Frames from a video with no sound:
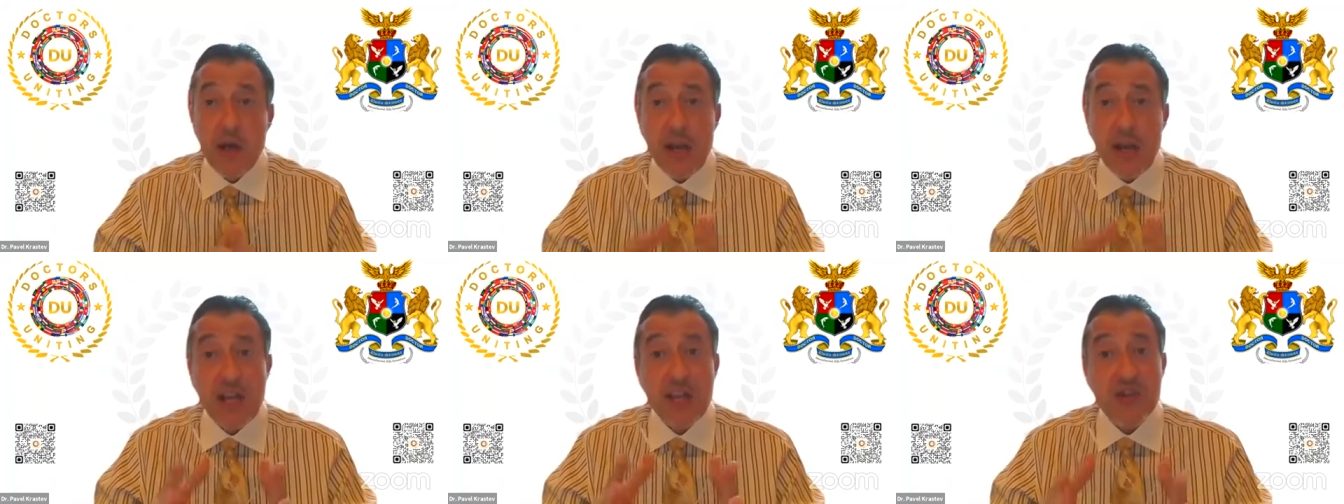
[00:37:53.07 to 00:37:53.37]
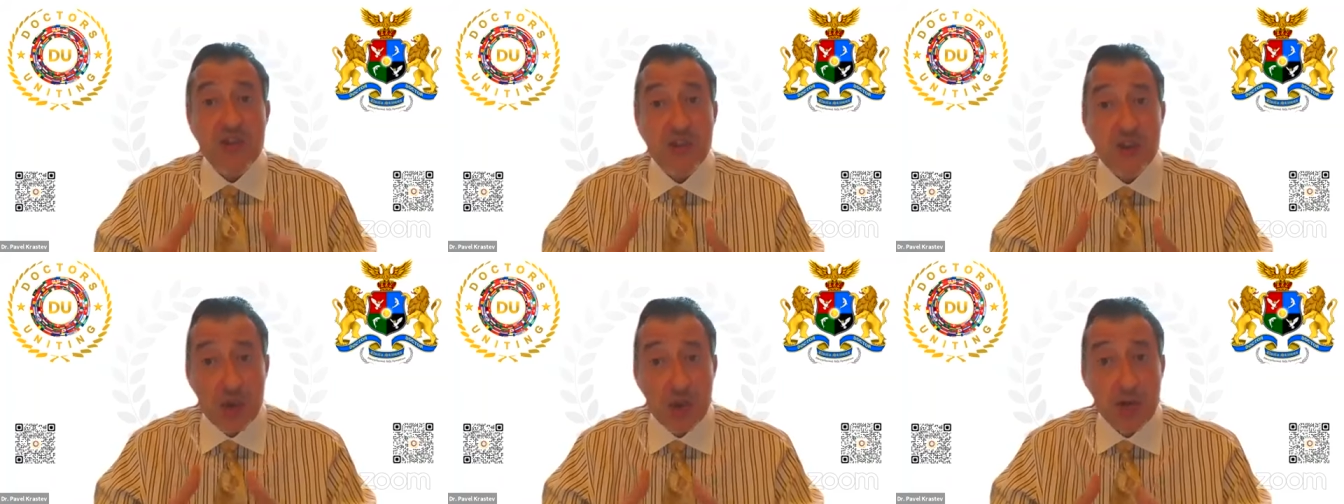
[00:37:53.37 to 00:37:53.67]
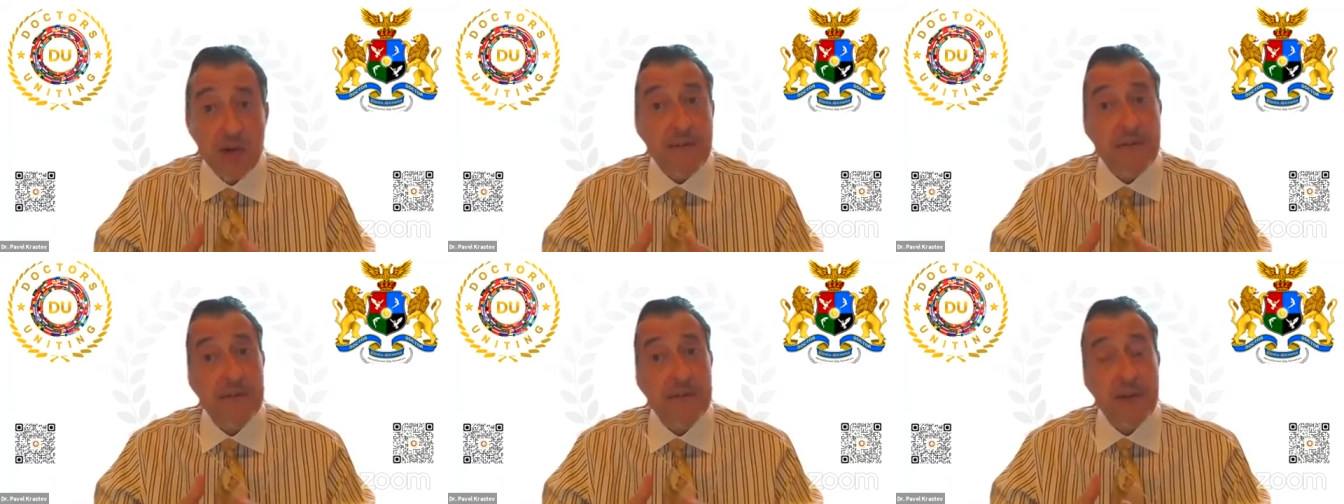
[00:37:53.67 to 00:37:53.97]
and
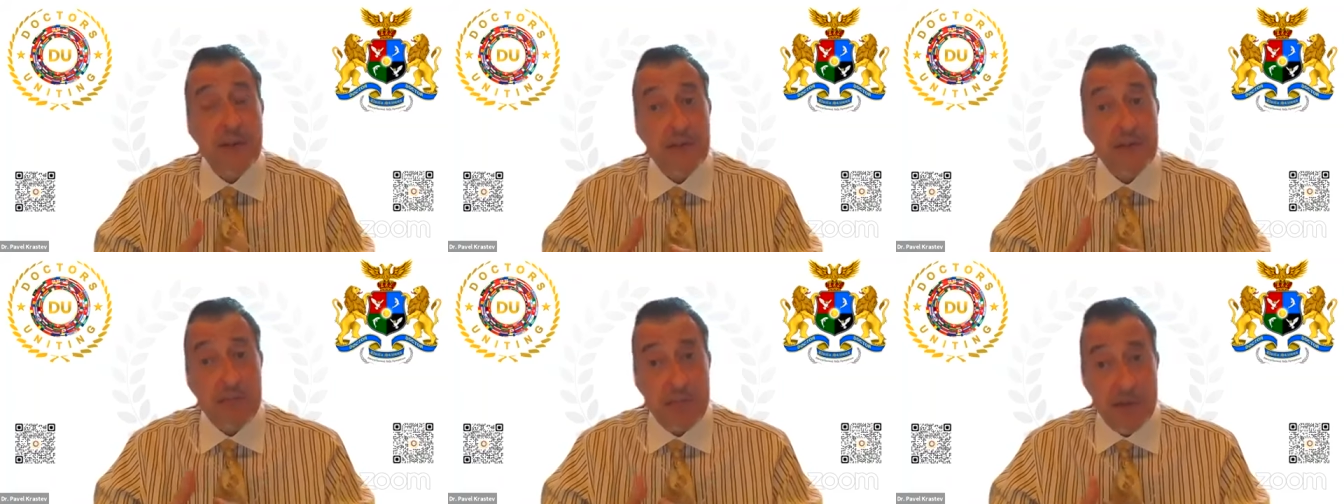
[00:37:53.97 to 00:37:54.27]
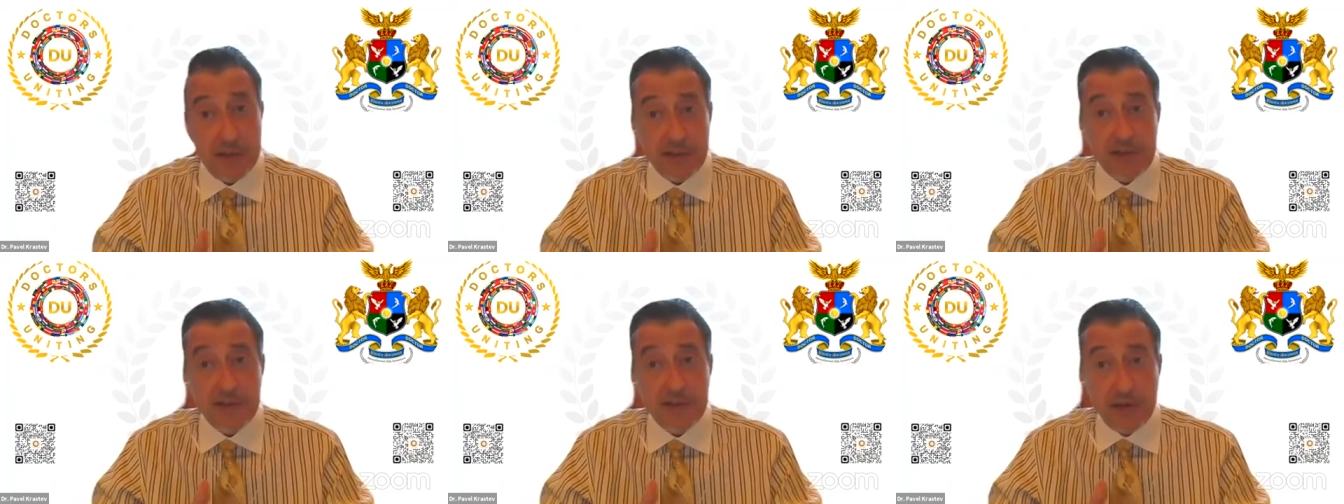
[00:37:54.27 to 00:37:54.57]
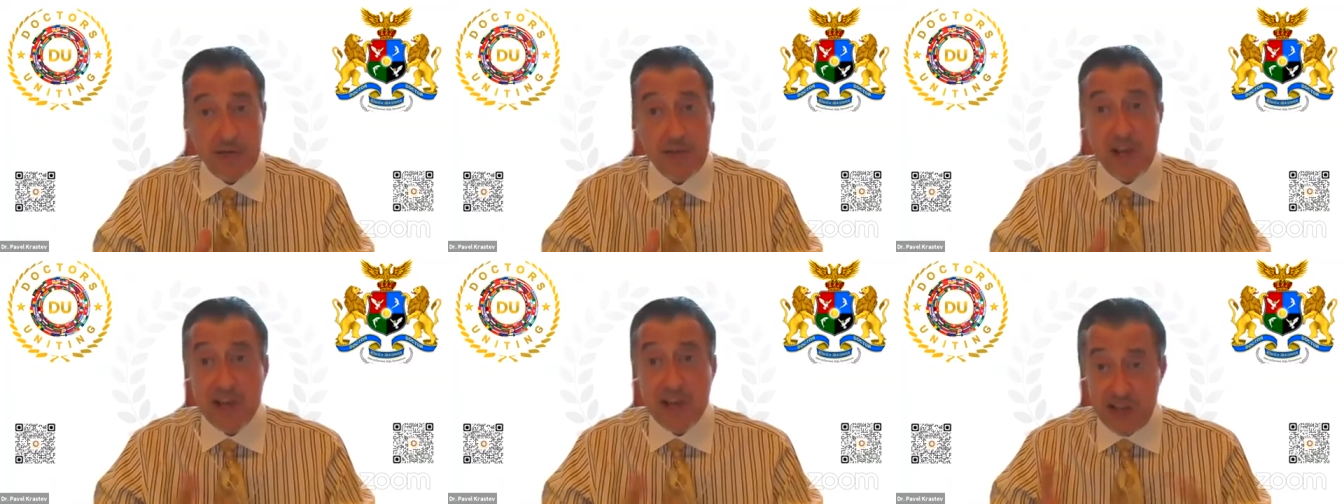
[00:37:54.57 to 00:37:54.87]
served in the
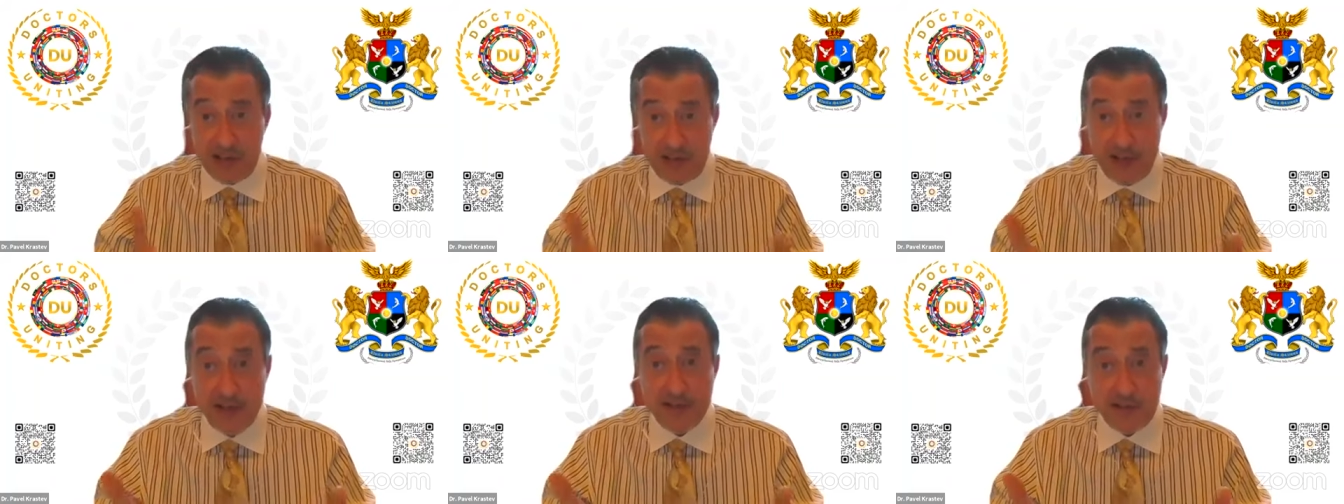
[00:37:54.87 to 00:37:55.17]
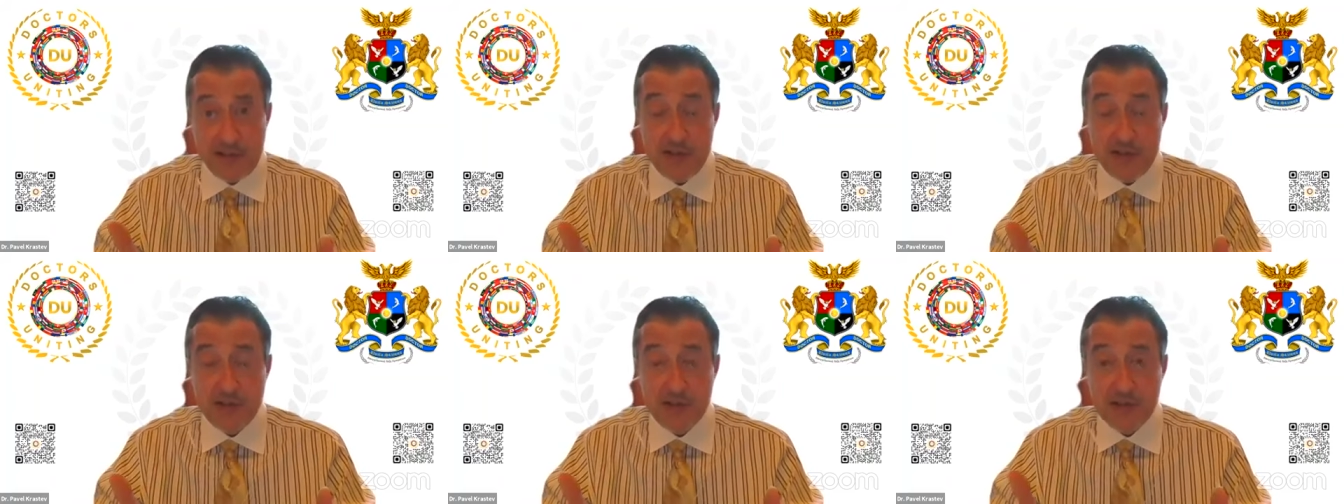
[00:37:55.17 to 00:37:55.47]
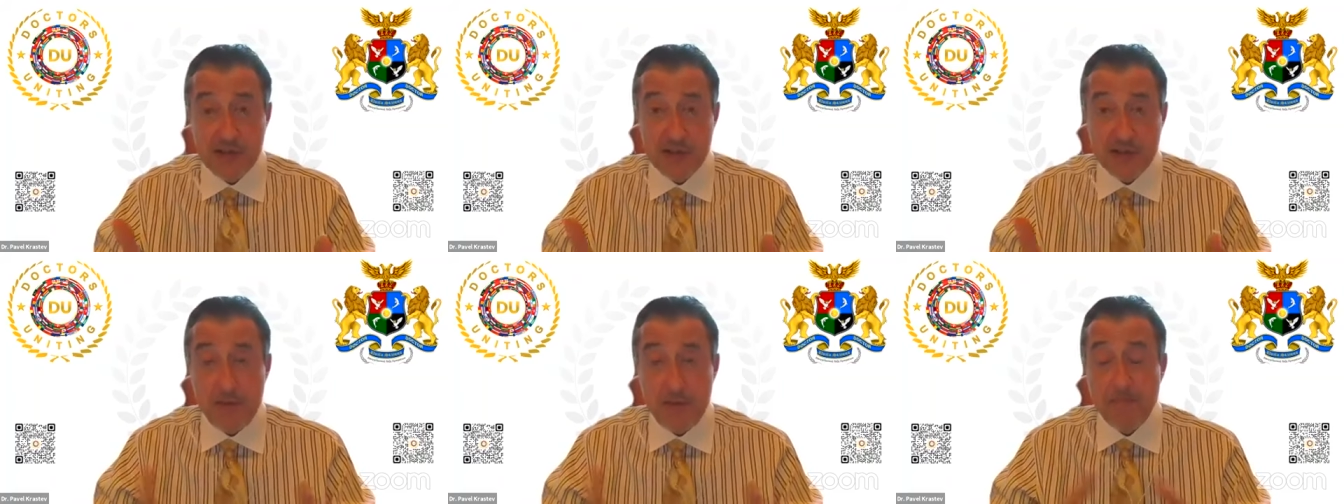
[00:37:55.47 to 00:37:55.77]
military as
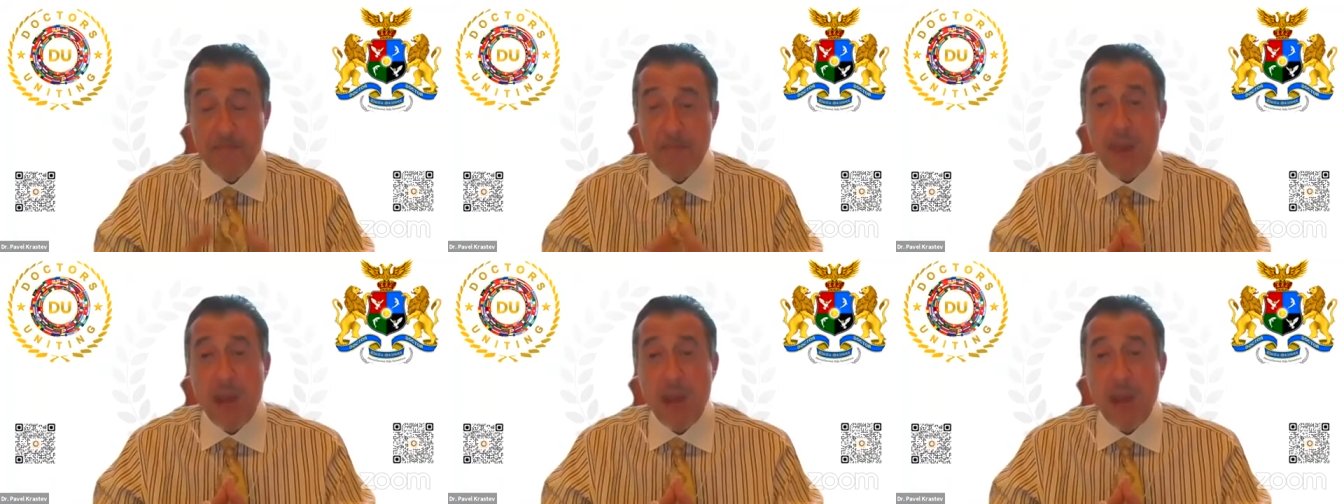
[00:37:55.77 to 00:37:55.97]
dentists,